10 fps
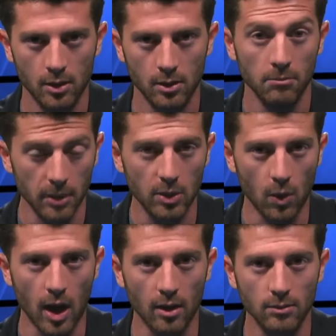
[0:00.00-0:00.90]

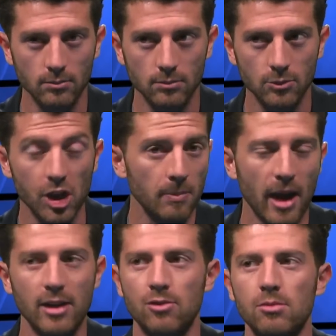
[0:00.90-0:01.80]
Meanwhile, chicken
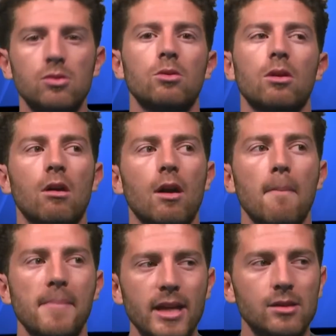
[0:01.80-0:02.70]
patties from school are
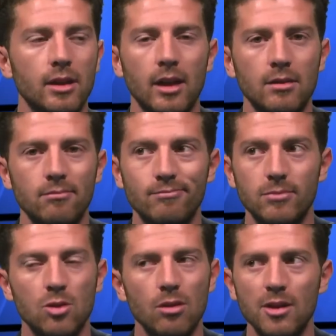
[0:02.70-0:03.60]
amazing and
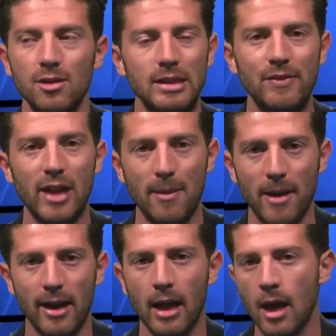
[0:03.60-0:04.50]
school lunch isn't even that
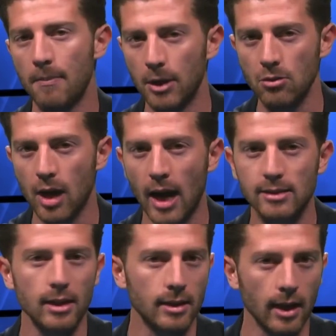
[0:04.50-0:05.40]
bad. But you guys
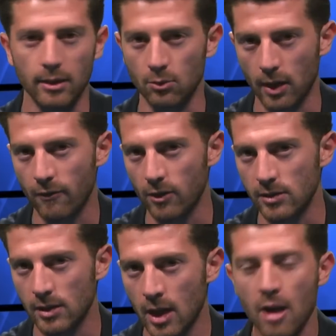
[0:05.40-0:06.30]
get the reference.
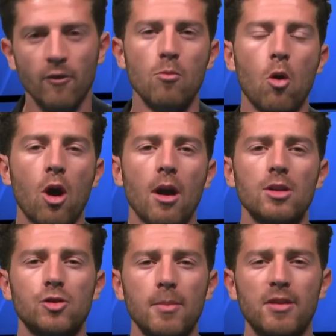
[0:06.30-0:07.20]
For more
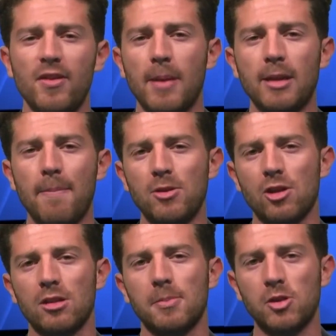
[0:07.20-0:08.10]
Stream TV update, be sure to
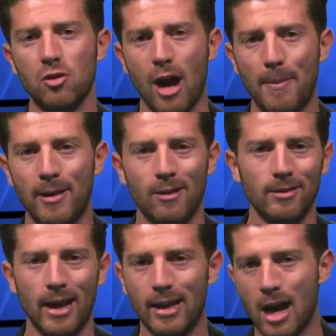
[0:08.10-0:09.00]
subscribe here,
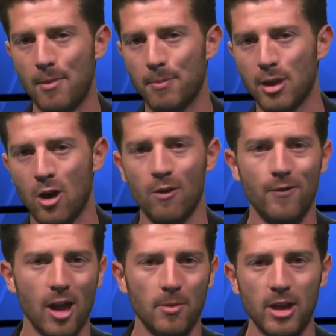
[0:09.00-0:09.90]
like, comment below,
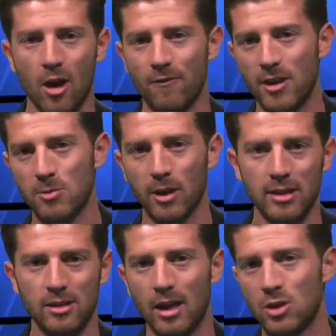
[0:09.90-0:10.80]
follow me on Facebook, Insta,
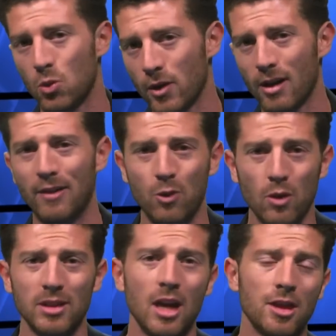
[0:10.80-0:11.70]
and Twitter, and of course,
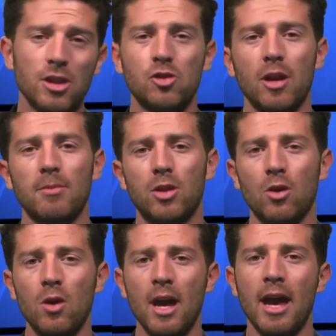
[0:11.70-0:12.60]
this stream too.
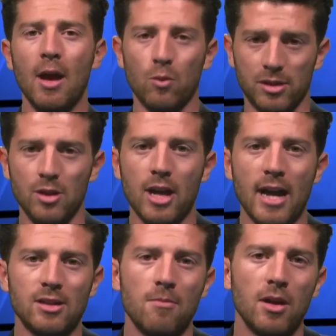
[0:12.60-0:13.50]
And we'll see you guys
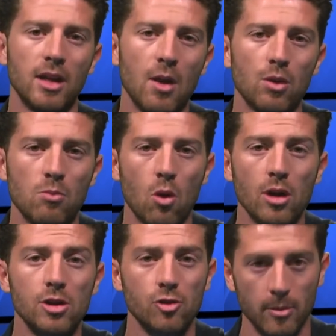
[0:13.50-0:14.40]
on Monday with more
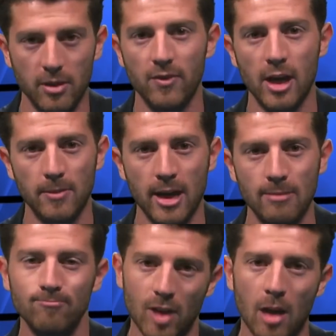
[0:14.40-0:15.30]
Stream TV update.
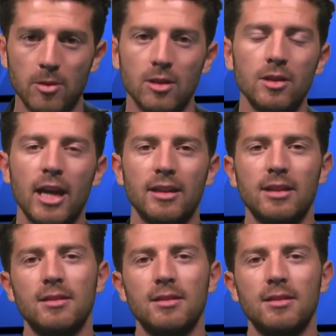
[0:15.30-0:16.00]
I'm Dylan Landon.